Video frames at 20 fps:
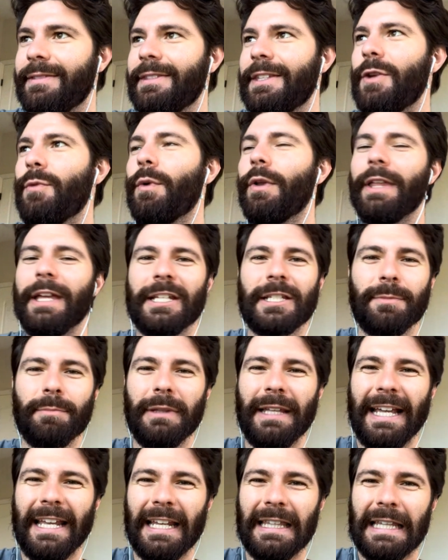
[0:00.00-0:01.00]
didn't really
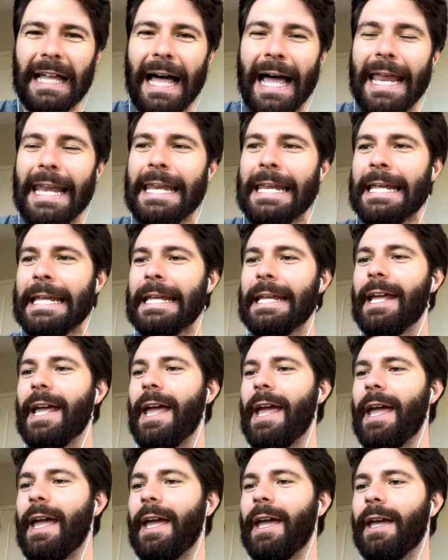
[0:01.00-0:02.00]
explain a lot.
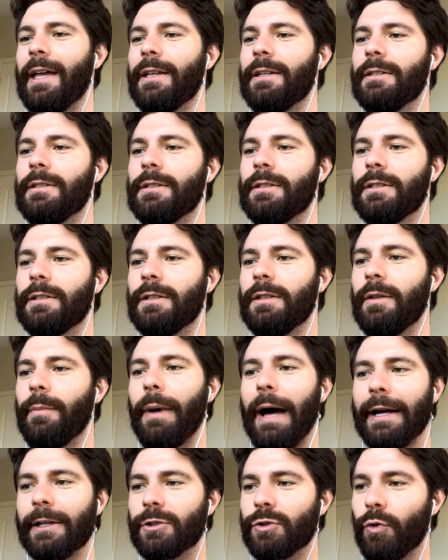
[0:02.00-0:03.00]
And the
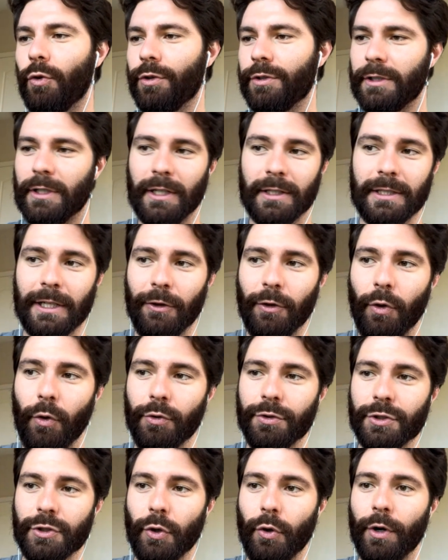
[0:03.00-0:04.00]
box score is going to tell the
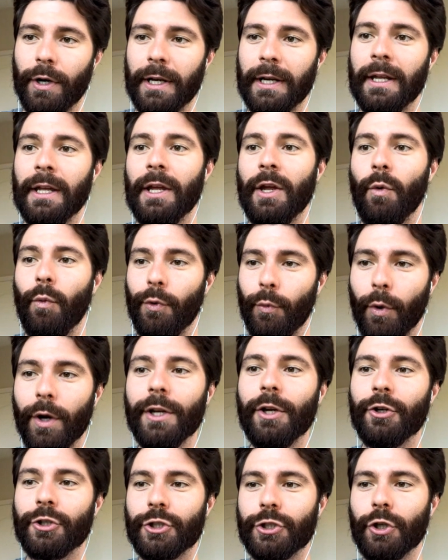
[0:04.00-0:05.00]
whole story. When
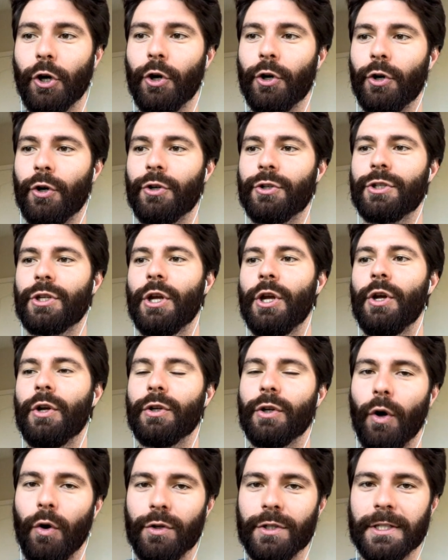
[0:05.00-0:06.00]
one of your starters
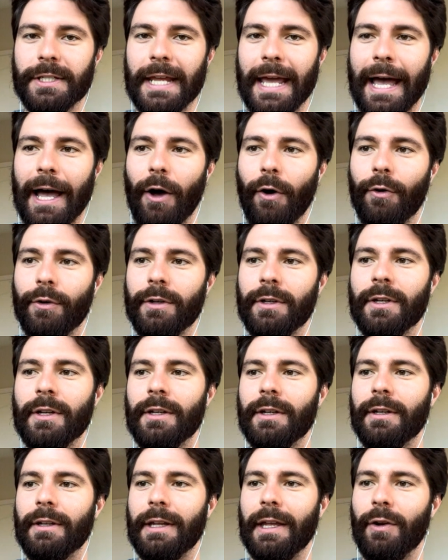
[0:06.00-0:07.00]
goes down
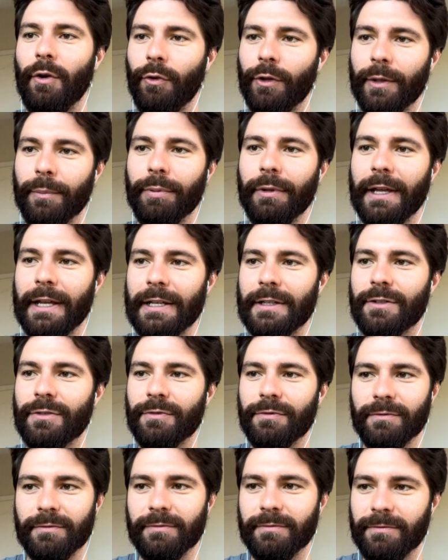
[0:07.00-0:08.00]
and only
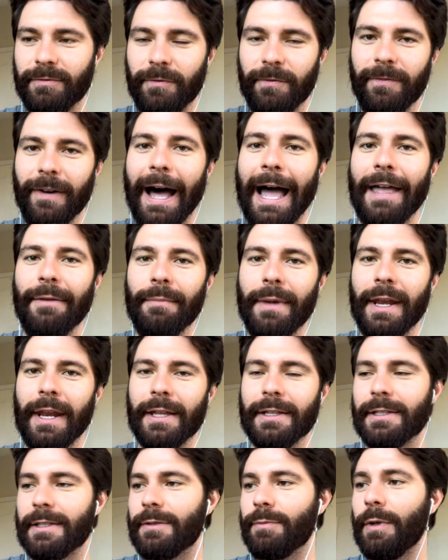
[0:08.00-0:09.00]
plays five
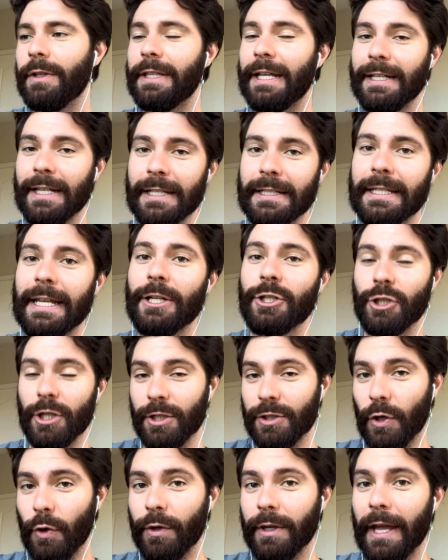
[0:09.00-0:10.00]
minutes, but they did say
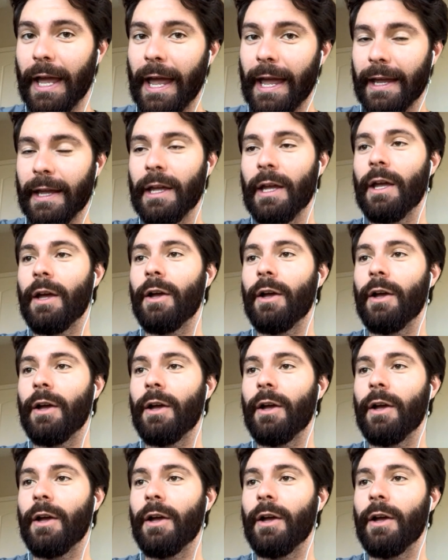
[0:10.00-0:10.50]
she's okay